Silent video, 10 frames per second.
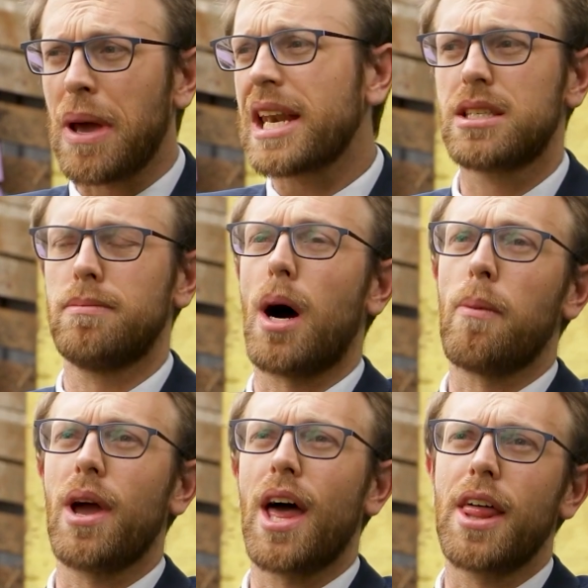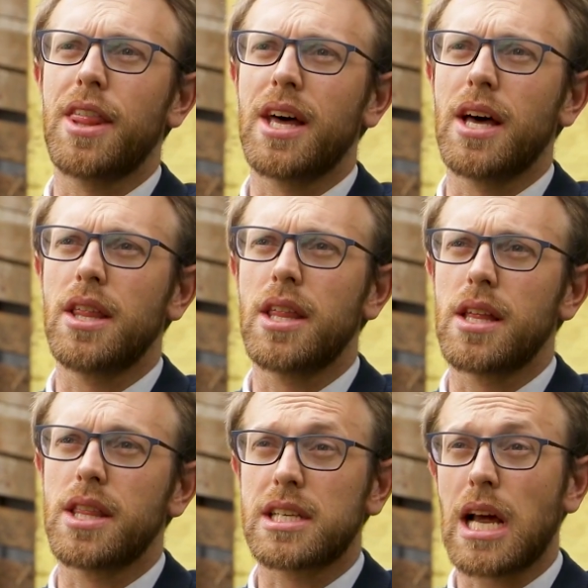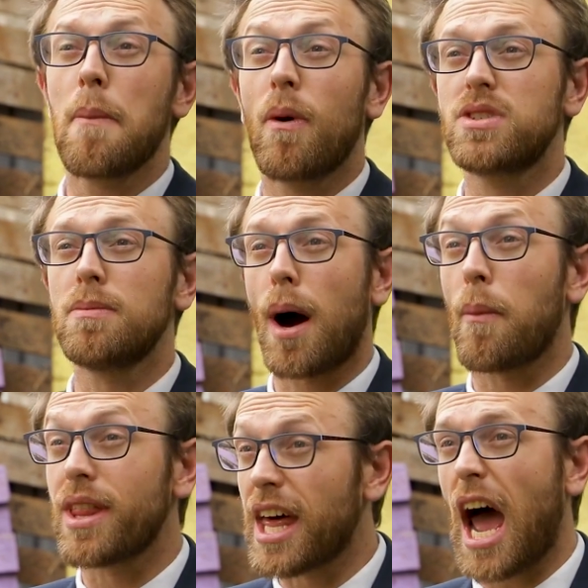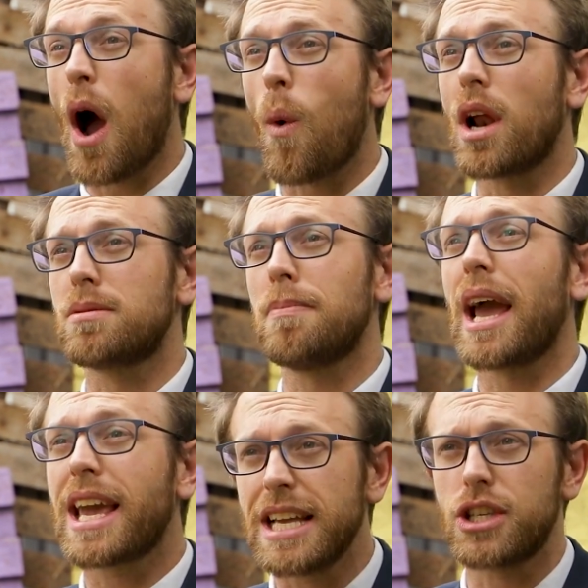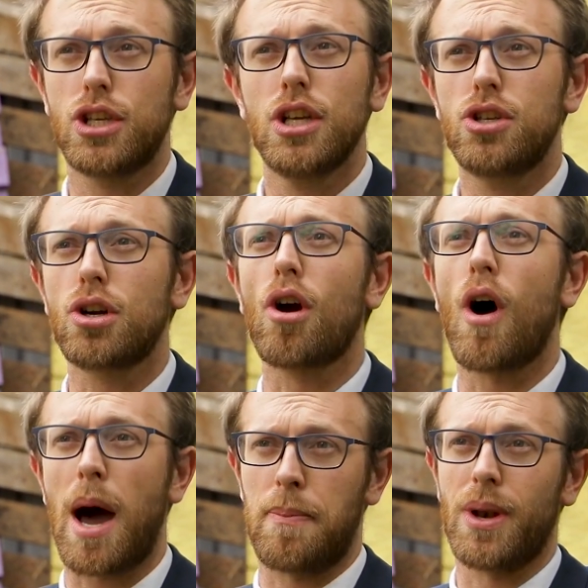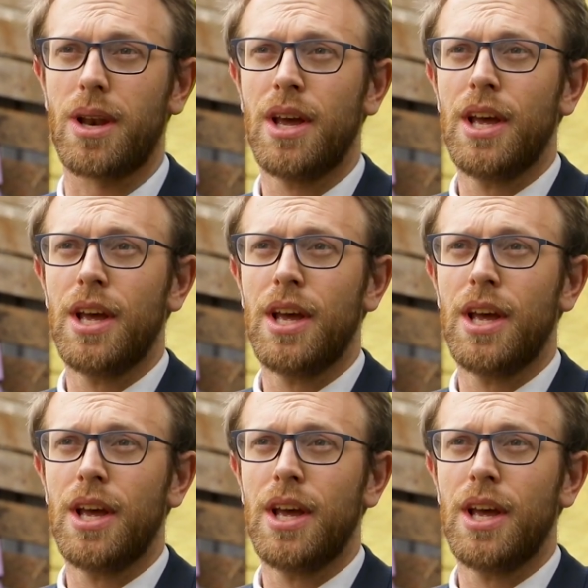better Zimbabwe, the type of Zimbabwe that I want my kids to grow up in,